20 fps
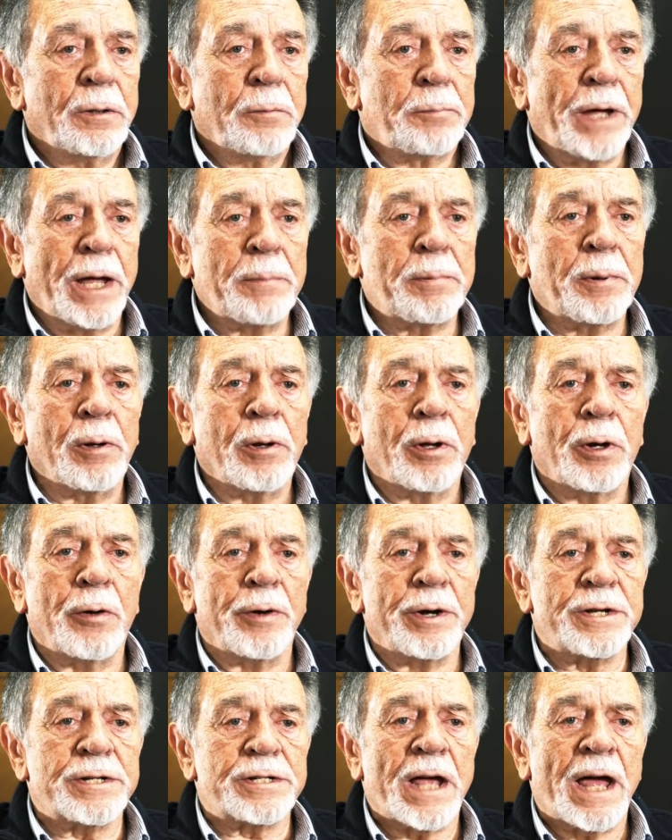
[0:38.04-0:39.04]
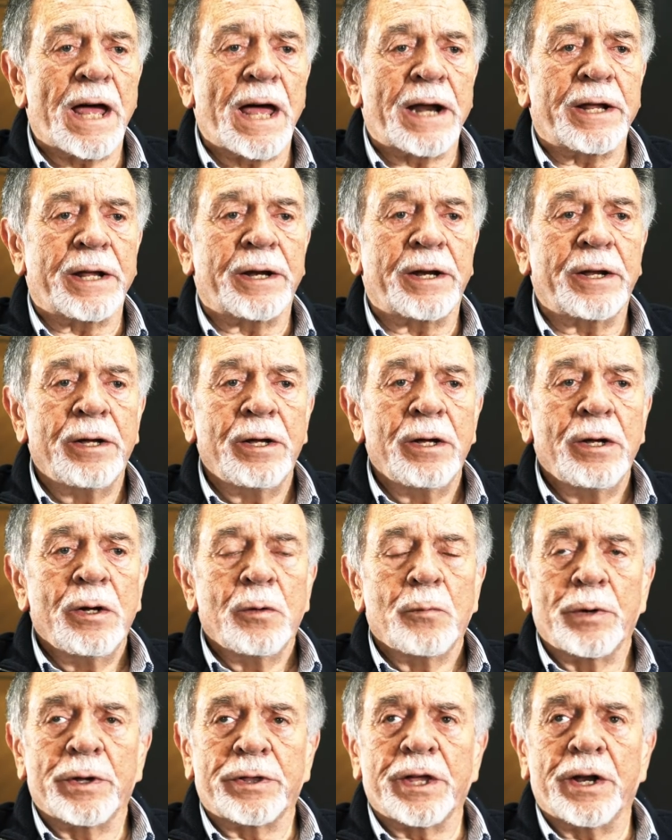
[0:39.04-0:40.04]
People who resided
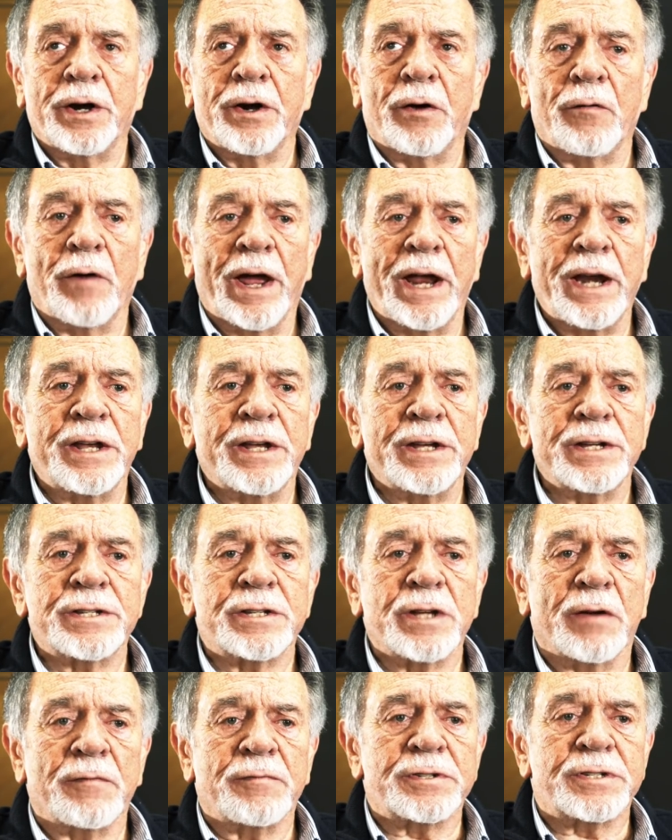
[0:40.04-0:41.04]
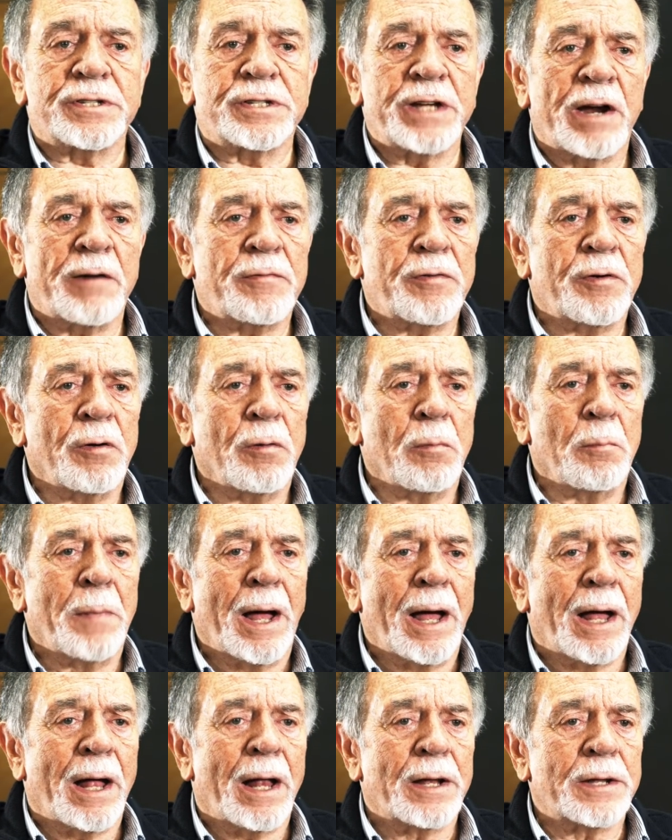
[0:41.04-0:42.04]
within a radius of several
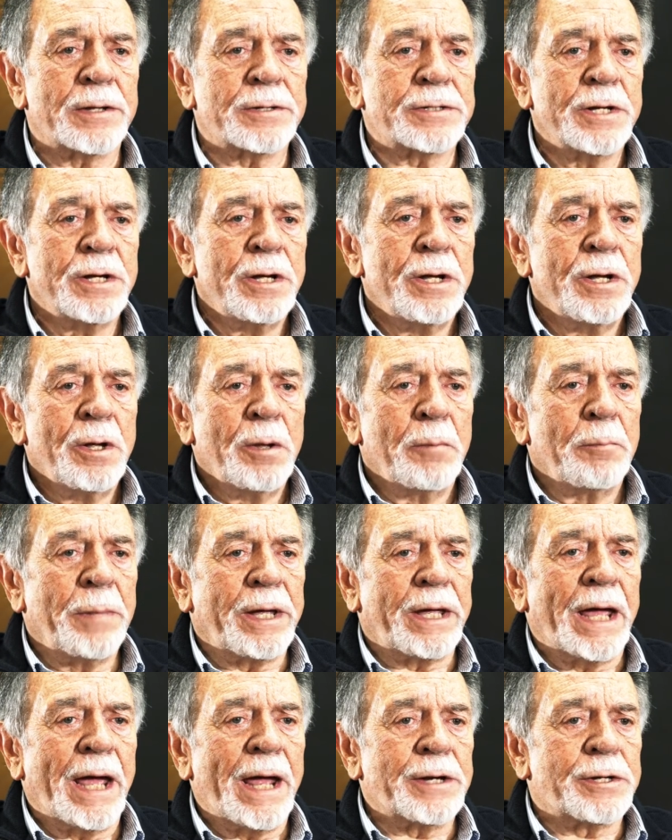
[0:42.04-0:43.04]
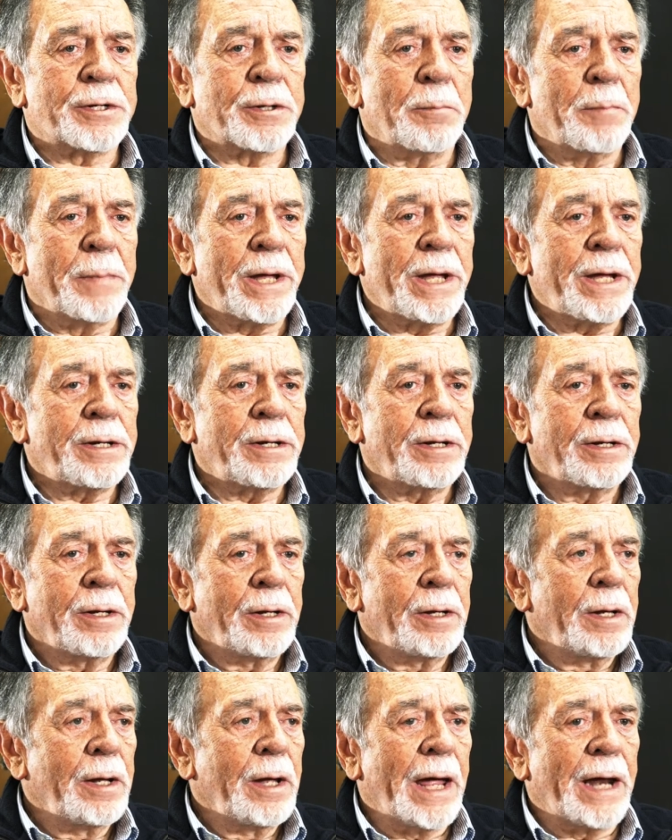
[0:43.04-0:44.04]
miles began to meet
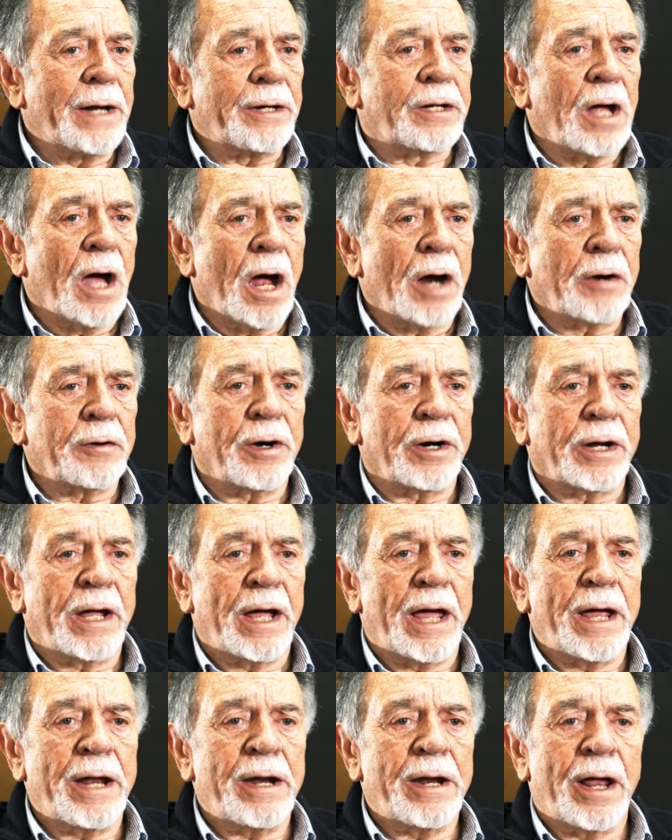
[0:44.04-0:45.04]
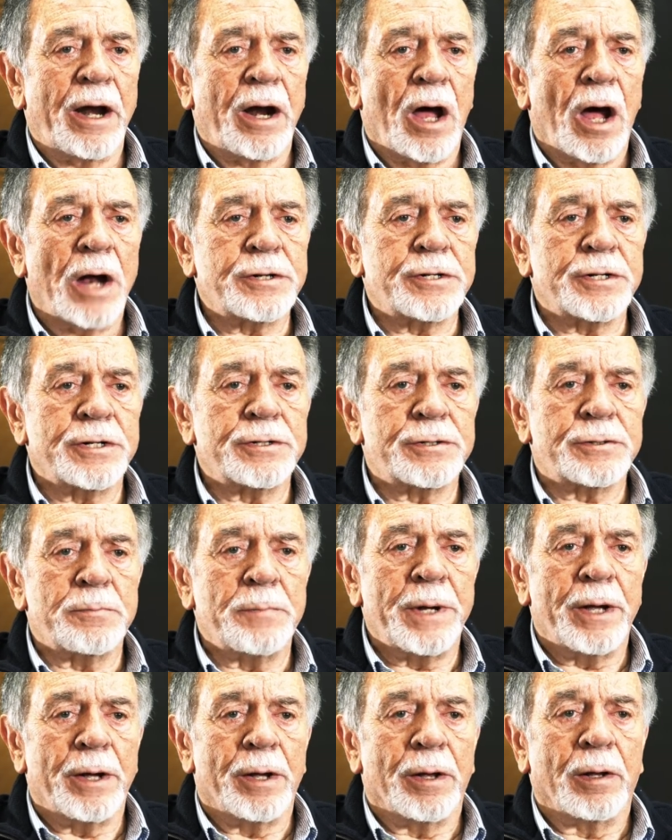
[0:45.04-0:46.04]
and congregate at Hodgen's
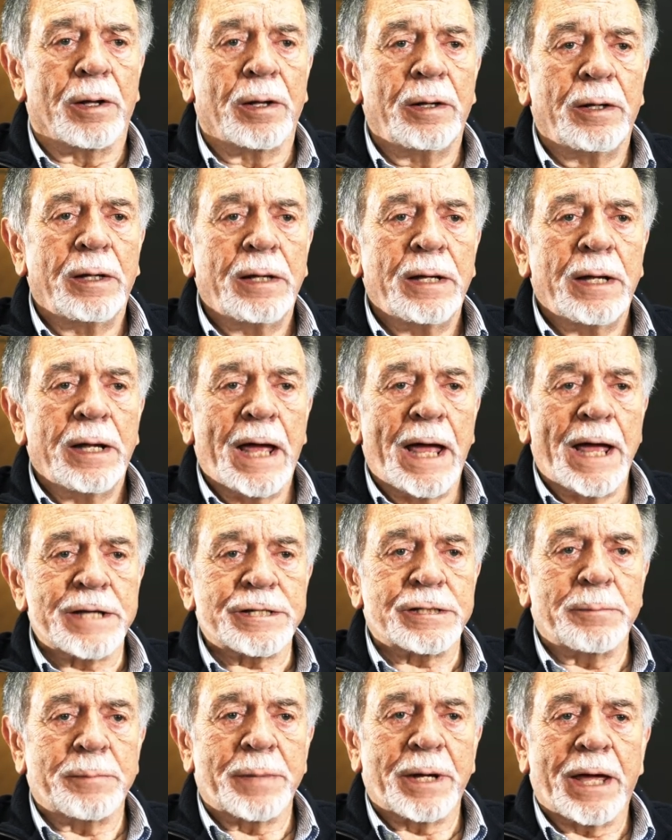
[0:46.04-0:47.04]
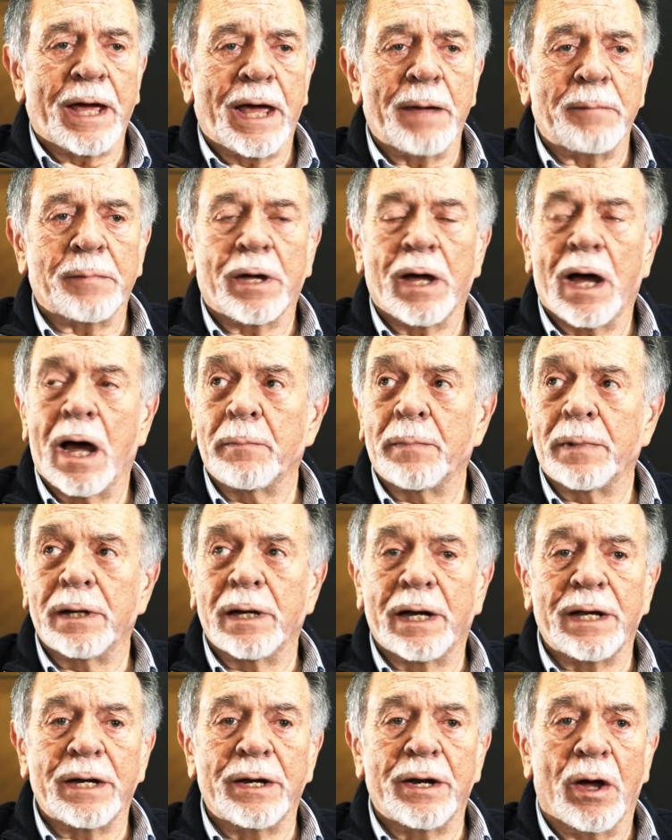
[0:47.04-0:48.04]
Mill, as it became
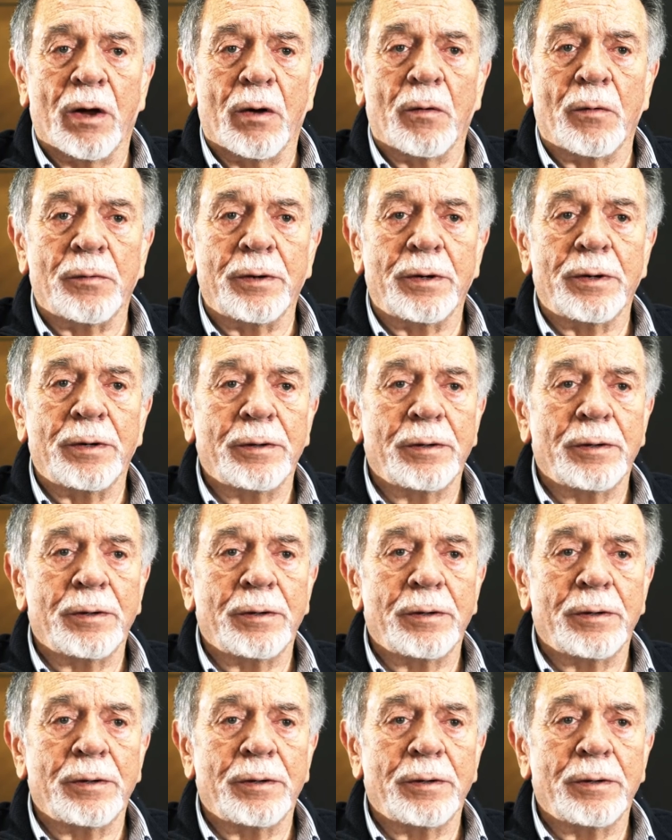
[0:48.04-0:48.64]
commonly known.